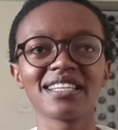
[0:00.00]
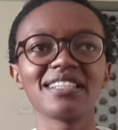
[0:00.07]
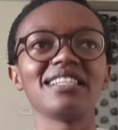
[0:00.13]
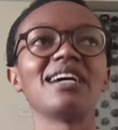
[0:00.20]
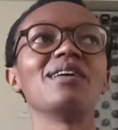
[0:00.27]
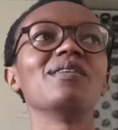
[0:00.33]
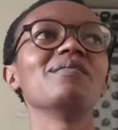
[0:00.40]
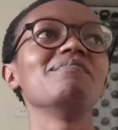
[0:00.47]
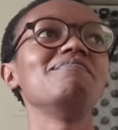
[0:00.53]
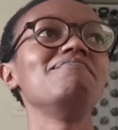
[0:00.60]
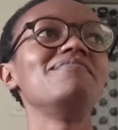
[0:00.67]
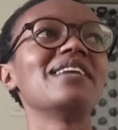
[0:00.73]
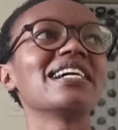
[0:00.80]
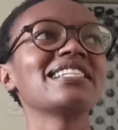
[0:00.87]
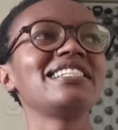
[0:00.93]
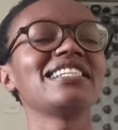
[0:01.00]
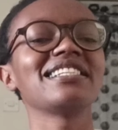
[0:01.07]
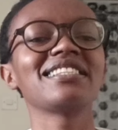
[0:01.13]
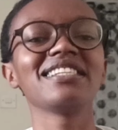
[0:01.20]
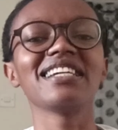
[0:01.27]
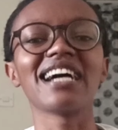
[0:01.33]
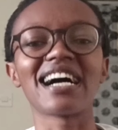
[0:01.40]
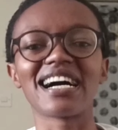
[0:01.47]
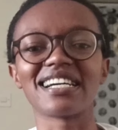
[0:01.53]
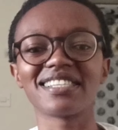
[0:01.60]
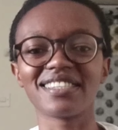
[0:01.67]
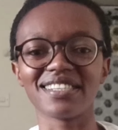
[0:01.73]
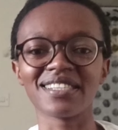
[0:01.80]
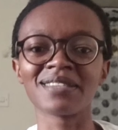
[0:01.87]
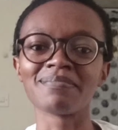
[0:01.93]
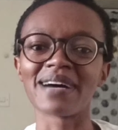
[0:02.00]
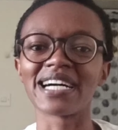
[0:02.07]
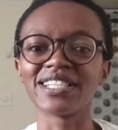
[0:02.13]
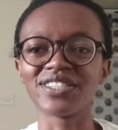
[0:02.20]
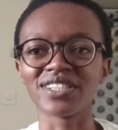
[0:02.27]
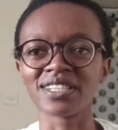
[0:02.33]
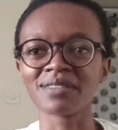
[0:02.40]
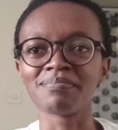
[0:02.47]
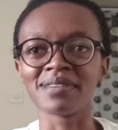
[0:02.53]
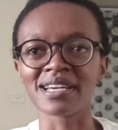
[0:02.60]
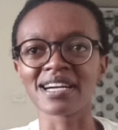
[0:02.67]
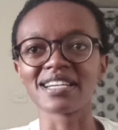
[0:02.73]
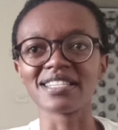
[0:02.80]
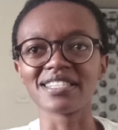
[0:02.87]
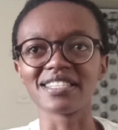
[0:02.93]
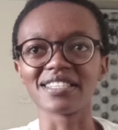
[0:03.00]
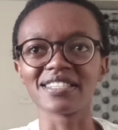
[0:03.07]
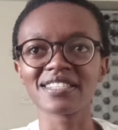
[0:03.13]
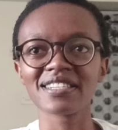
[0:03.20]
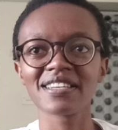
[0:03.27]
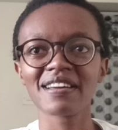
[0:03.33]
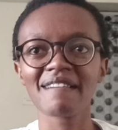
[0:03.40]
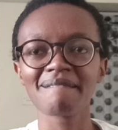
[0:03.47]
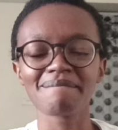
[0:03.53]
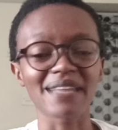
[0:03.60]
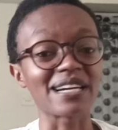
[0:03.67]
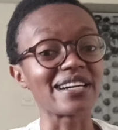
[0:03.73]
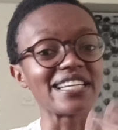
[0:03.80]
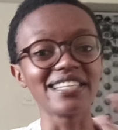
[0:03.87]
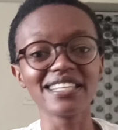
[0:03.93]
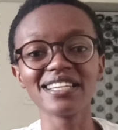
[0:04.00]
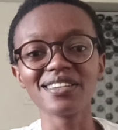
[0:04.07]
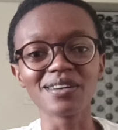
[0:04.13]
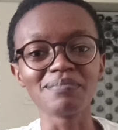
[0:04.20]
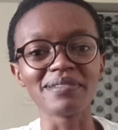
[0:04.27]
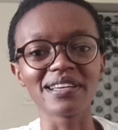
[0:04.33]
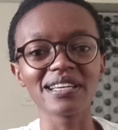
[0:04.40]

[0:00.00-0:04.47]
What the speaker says: Now, backtesting has this magic behind it. I didn't know